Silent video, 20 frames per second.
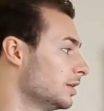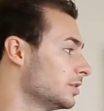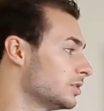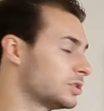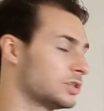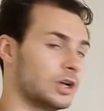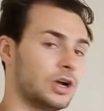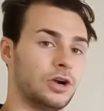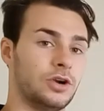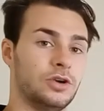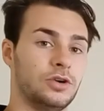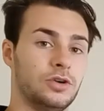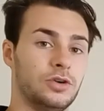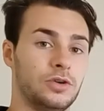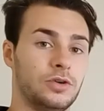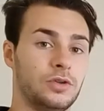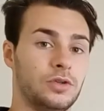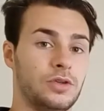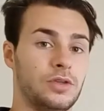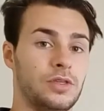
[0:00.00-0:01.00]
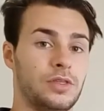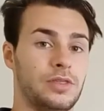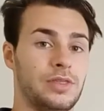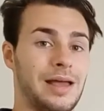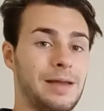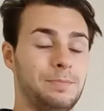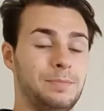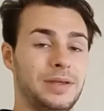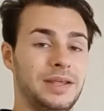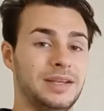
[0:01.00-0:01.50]
So
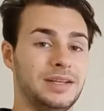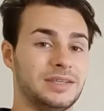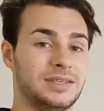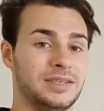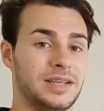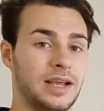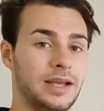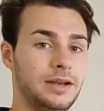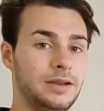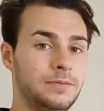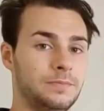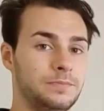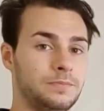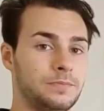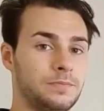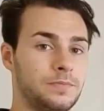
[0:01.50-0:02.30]
that being said,